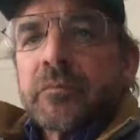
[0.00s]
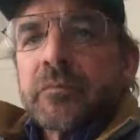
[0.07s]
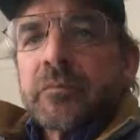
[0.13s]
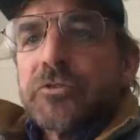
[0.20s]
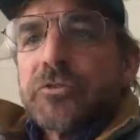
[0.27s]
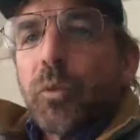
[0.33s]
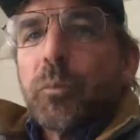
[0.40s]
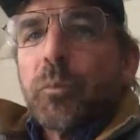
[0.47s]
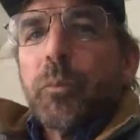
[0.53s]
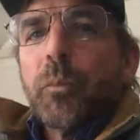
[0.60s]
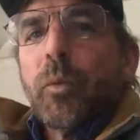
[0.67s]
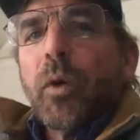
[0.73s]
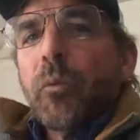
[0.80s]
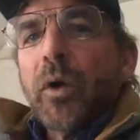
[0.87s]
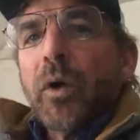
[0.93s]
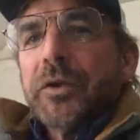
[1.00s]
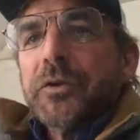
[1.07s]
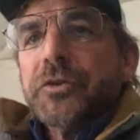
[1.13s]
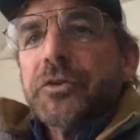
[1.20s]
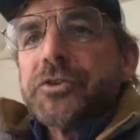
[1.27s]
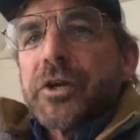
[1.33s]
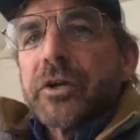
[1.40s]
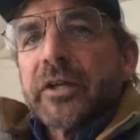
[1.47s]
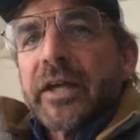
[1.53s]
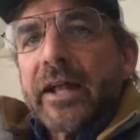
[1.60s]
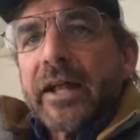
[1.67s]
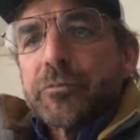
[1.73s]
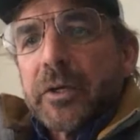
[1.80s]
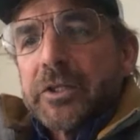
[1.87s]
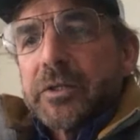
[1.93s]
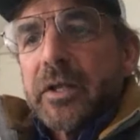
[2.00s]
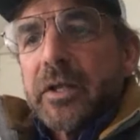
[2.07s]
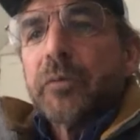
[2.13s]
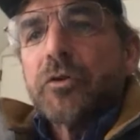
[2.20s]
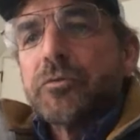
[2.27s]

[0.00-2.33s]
So, and what you generally had, especially, and it was